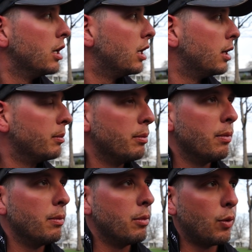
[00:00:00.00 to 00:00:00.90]
Um,
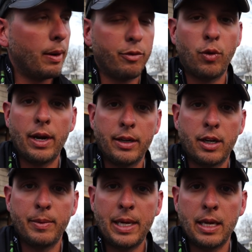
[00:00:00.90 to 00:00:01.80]
but right before I had to
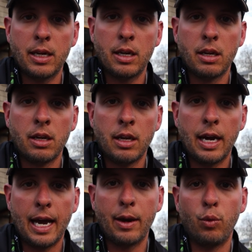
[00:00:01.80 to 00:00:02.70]
come in,
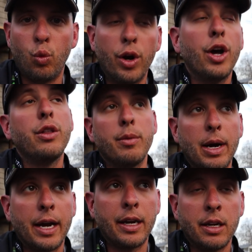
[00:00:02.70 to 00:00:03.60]
I had one other
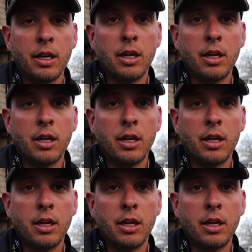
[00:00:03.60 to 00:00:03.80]
bite,